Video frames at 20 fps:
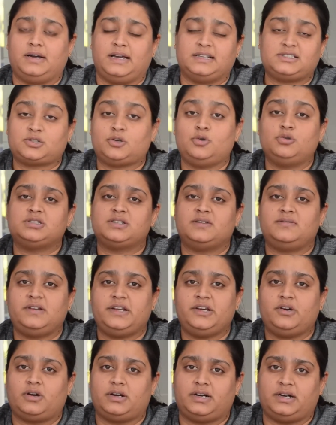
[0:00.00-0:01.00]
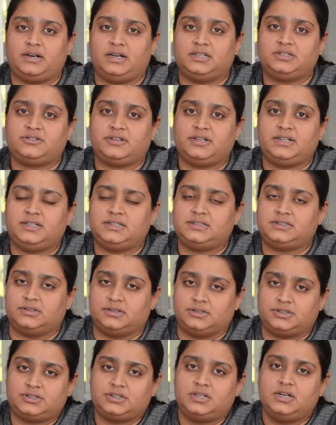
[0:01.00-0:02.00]
exclusively on industry
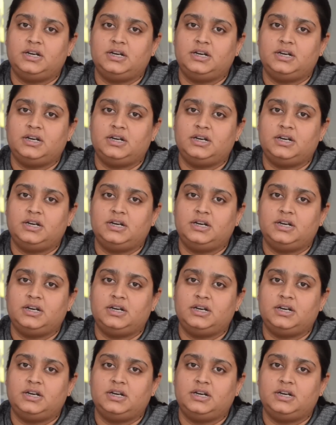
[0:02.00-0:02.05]
research.